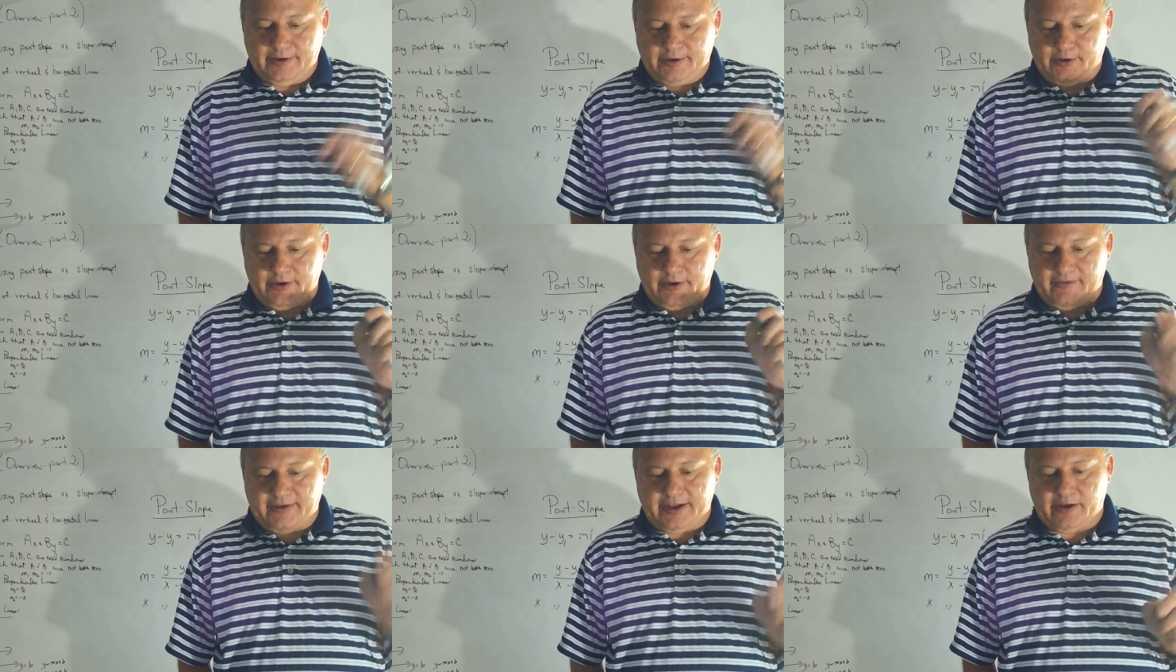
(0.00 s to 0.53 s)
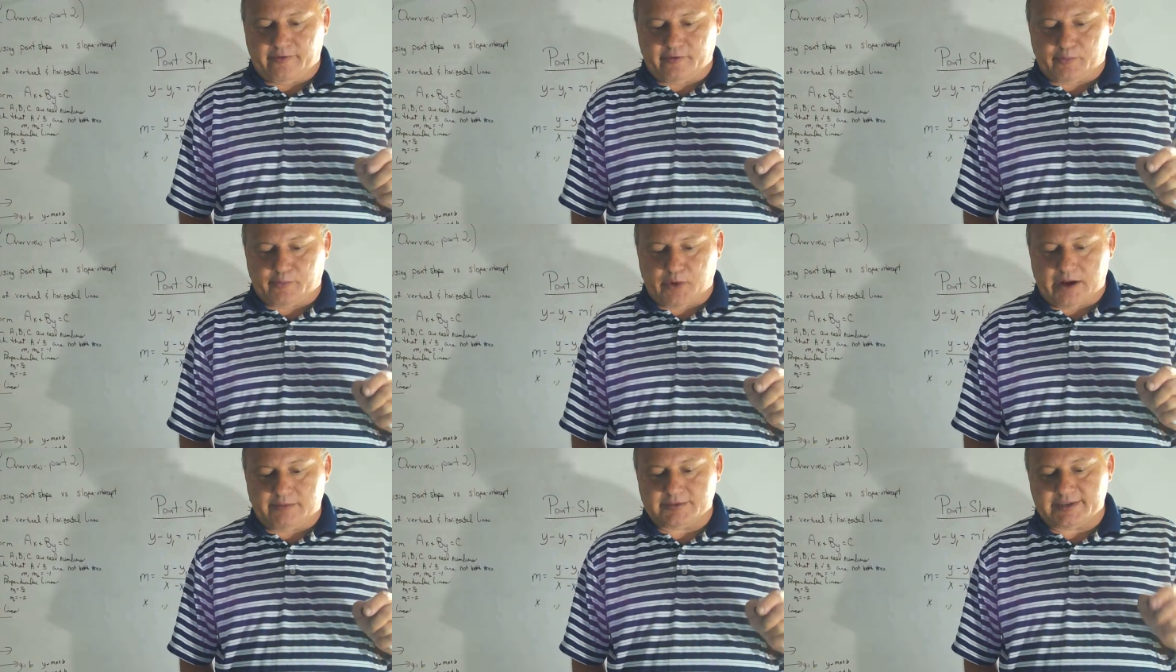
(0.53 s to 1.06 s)
doing a video for
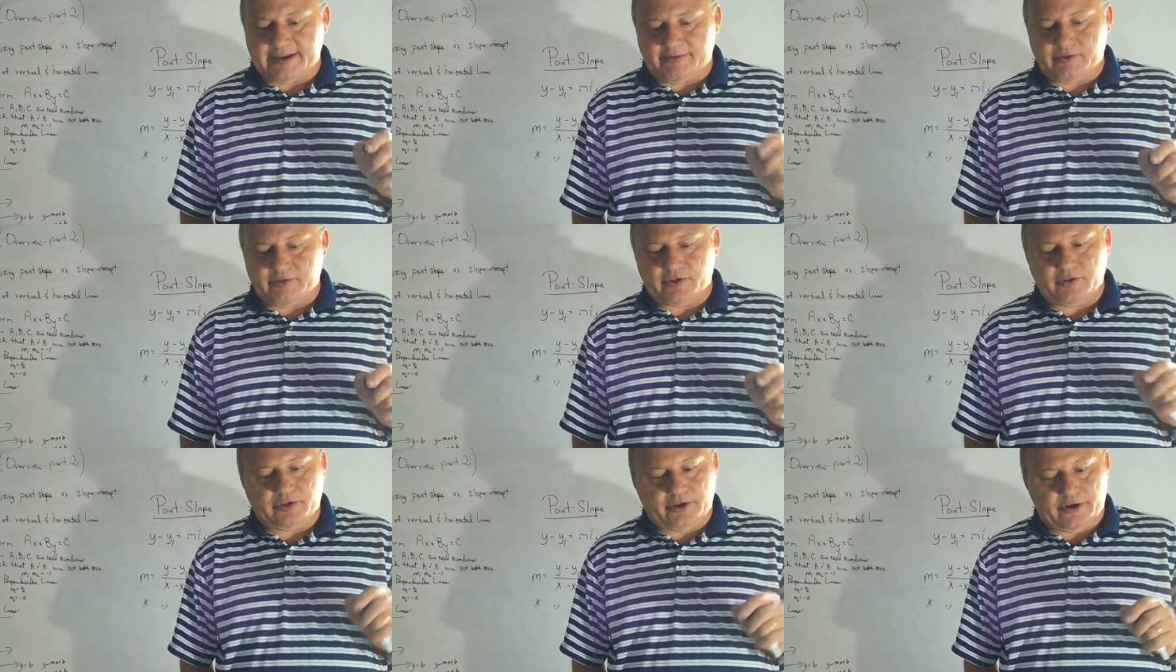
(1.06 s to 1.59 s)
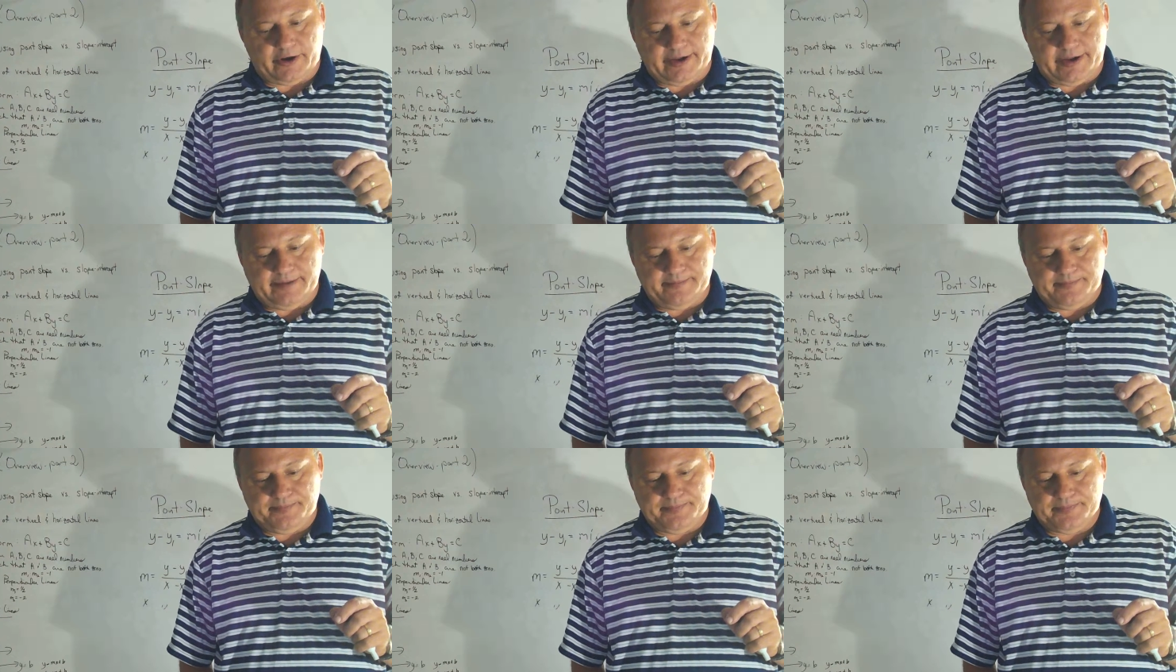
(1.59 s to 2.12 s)
problems 11 through 30.